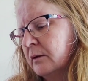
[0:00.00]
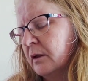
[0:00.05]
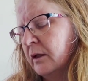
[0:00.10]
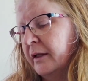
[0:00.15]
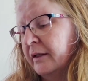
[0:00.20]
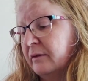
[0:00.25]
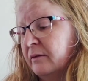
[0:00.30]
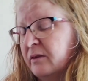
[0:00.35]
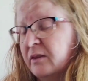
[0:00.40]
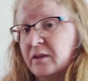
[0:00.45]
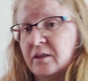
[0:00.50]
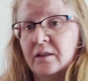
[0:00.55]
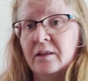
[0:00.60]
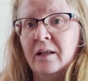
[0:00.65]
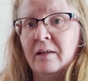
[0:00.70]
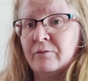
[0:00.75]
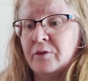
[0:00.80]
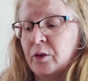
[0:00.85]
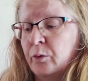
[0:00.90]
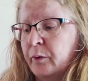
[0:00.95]
I still
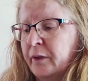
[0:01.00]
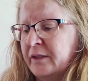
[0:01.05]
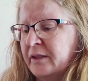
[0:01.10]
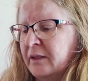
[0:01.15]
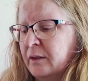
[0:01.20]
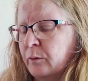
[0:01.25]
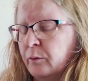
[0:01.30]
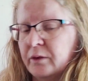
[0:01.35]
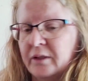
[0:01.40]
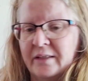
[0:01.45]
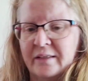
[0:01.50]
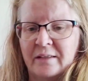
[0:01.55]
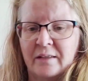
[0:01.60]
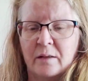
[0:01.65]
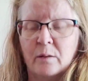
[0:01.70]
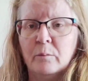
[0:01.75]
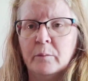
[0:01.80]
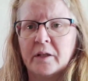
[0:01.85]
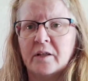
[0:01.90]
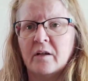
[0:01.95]
have no idea what this
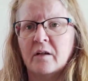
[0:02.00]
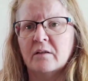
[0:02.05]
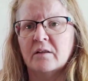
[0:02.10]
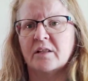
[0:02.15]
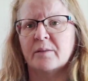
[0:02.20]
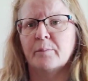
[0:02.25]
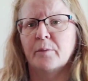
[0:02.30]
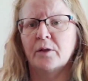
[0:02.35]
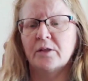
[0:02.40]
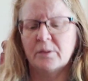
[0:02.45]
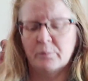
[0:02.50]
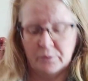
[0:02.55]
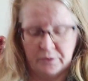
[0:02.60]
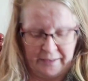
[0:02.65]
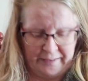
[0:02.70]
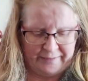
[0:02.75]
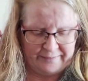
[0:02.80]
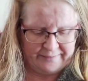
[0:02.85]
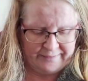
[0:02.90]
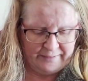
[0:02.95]
is. Oh my God, there's multiple
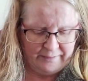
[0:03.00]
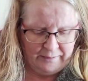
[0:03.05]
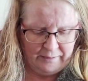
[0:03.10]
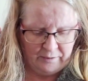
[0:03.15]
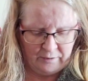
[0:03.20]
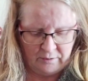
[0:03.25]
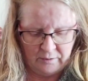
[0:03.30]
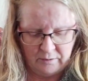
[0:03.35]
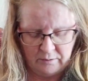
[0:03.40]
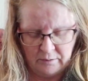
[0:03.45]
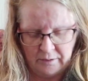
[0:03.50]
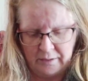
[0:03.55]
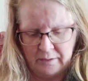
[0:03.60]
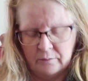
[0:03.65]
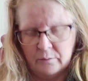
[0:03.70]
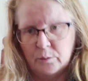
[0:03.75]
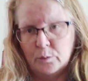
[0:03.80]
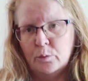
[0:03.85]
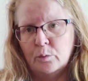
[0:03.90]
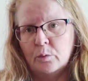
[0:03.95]
things in here.
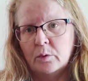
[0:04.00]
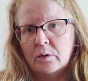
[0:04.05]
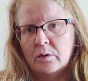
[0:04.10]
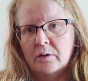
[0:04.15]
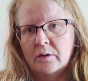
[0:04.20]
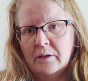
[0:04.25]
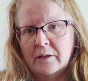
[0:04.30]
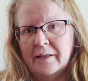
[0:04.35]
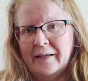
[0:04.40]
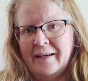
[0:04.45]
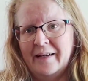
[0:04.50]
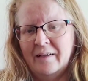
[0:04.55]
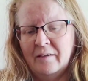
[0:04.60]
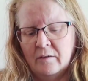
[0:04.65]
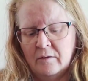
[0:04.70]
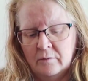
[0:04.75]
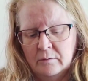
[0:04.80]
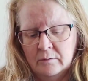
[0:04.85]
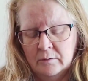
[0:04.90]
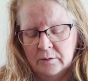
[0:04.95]
Ooh, hang
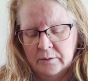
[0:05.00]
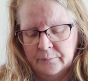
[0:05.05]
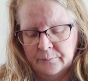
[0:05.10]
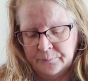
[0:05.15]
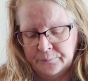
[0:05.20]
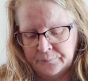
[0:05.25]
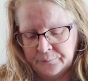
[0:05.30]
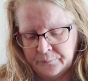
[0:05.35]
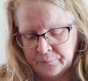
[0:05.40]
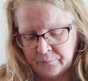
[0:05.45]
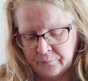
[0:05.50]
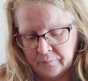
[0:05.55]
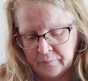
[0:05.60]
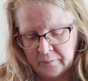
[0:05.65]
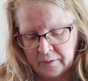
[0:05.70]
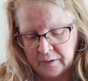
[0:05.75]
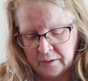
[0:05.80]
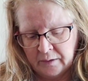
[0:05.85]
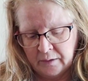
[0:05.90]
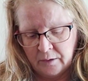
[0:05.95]
on.
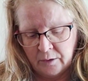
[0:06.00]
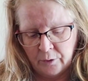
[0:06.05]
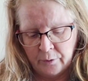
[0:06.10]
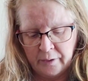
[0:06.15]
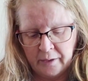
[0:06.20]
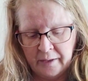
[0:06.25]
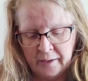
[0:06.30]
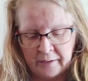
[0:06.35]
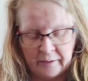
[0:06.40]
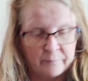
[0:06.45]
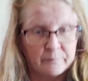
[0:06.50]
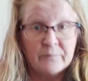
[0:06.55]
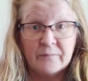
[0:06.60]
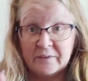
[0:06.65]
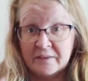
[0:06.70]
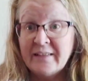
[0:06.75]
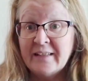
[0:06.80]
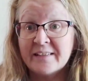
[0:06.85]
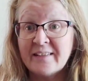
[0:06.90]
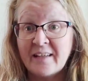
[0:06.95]
Okay,
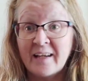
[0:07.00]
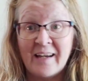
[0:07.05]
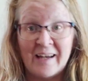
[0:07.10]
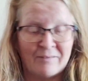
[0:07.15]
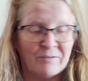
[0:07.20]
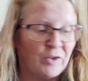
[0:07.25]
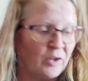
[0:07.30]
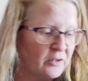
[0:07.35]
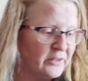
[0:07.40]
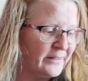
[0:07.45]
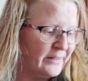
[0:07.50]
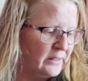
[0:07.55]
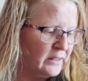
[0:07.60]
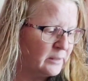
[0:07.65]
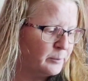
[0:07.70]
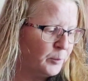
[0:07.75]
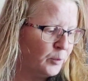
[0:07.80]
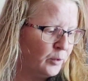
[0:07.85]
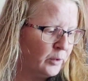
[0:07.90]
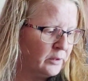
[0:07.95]
this I have not
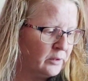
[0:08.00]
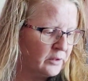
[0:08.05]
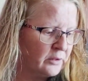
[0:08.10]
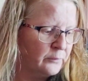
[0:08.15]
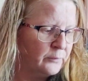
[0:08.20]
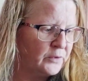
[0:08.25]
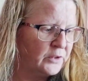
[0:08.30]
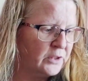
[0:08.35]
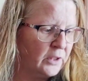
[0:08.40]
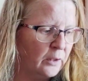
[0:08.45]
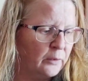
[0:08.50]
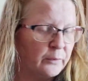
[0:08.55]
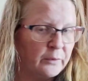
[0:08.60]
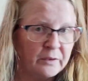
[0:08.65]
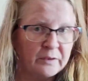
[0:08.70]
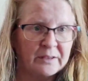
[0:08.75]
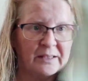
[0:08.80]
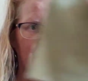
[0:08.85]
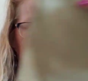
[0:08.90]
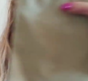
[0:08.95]
seen spoiled. So
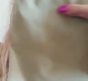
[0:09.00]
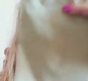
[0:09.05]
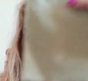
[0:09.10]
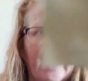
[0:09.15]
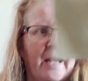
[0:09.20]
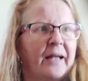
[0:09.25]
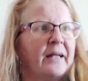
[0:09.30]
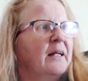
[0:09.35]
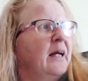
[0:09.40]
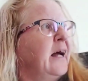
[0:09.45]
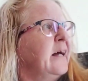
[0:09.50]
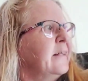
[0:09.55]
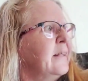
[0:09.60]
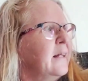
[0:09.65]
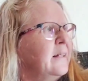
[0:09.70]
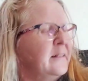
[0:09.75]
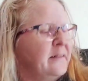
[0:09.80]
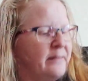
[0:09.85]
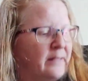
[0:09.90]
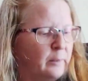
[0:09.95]
there's a bag, and
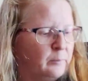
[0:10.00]
that is